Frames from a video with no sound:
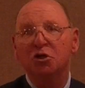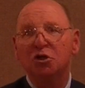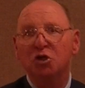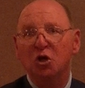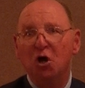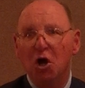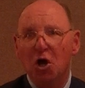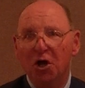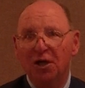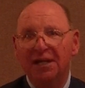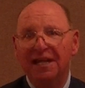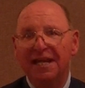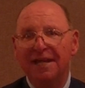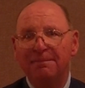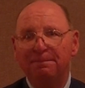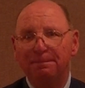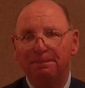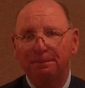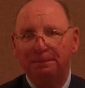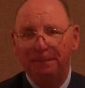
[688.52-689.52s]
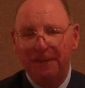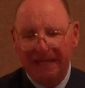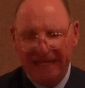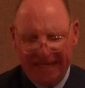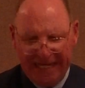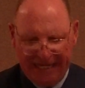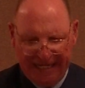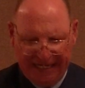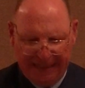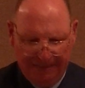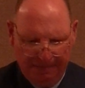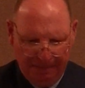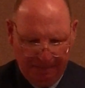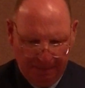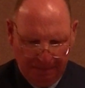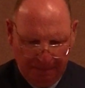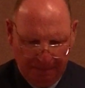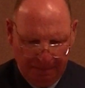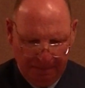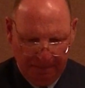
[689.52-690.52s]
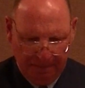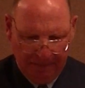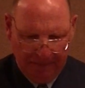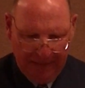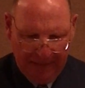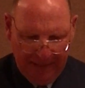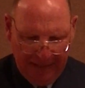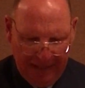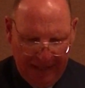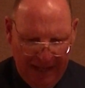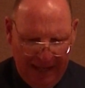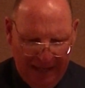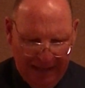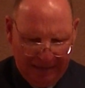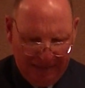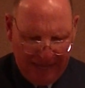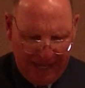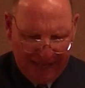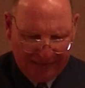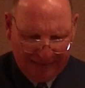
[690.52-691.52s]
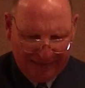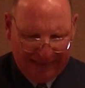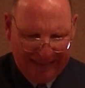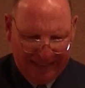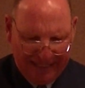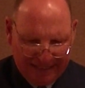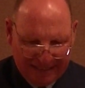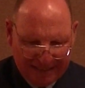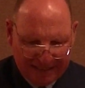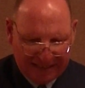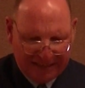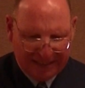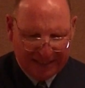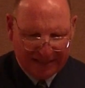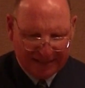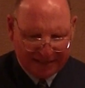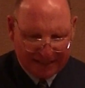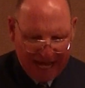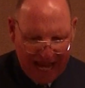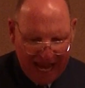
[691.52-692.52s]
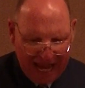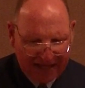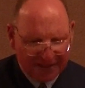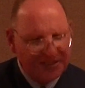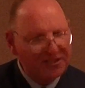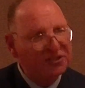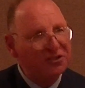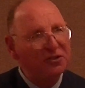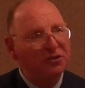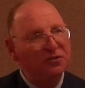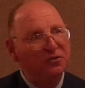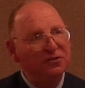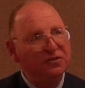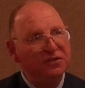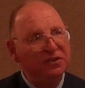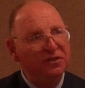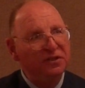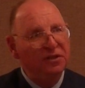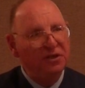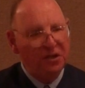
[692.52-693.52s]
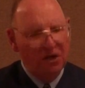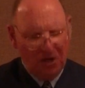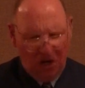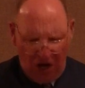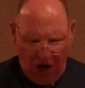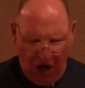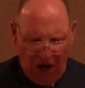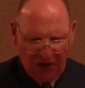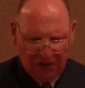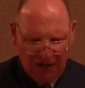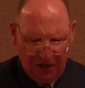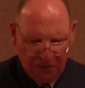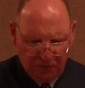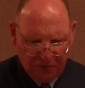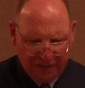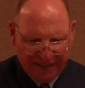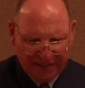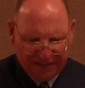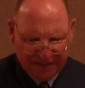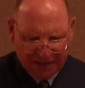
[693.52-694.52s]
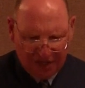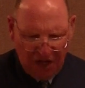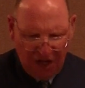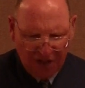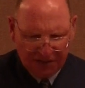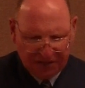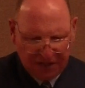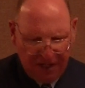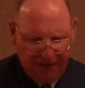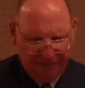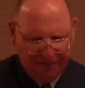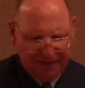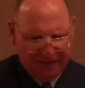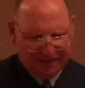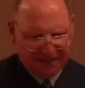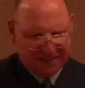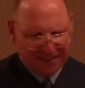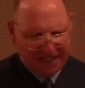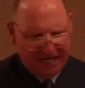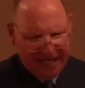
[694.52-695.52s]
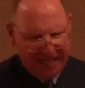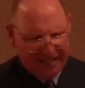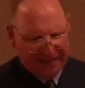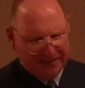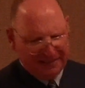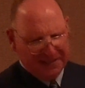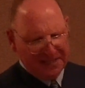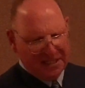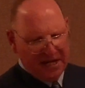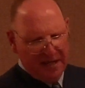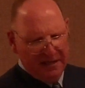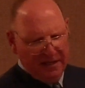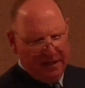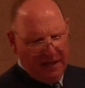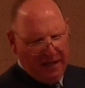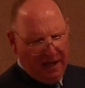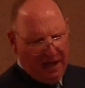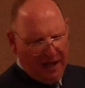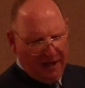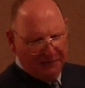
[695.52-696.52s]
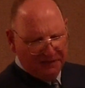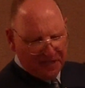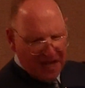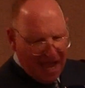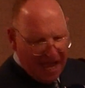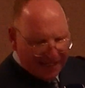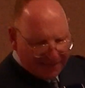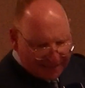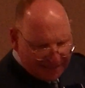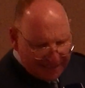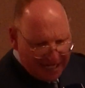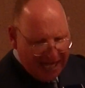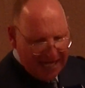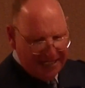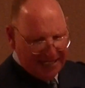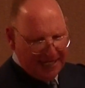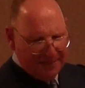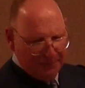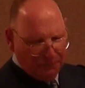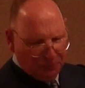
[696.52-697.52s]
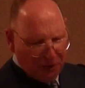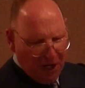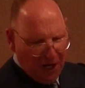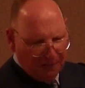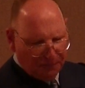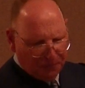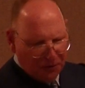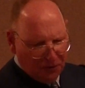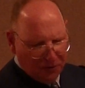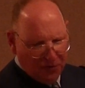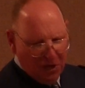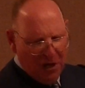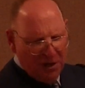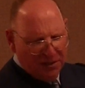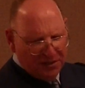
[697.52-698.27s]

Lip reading: Could it be that these disasters are a result of the sins of not taking proper